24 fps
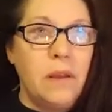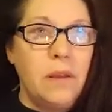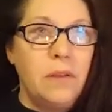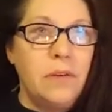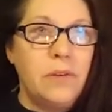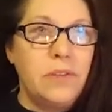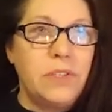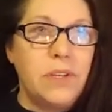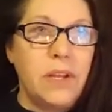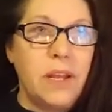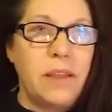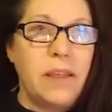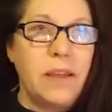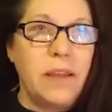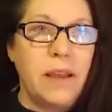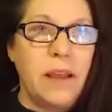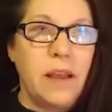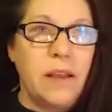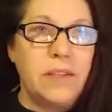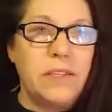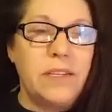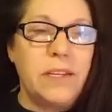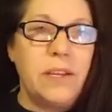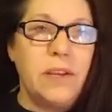There's nothing
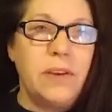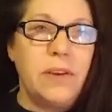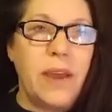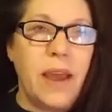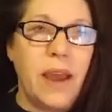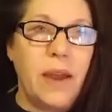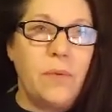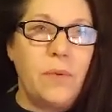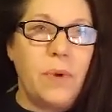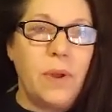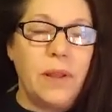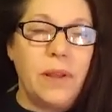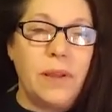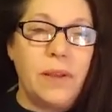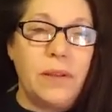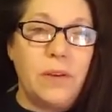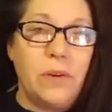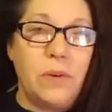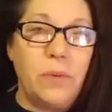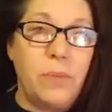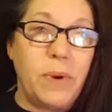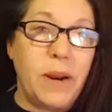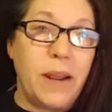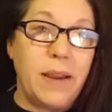else that you can really
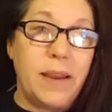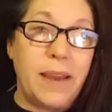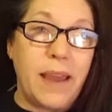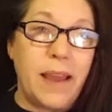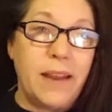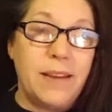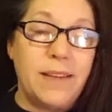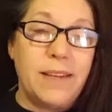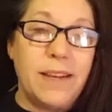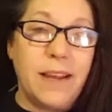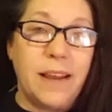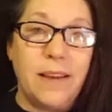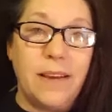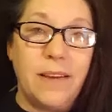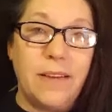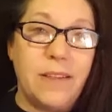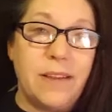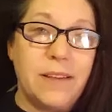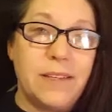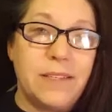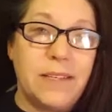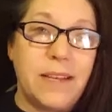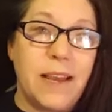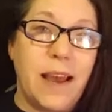do, but I can tell you
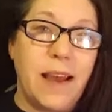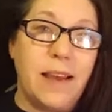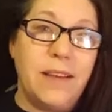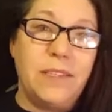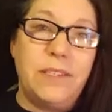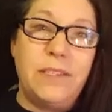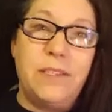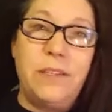this, guys.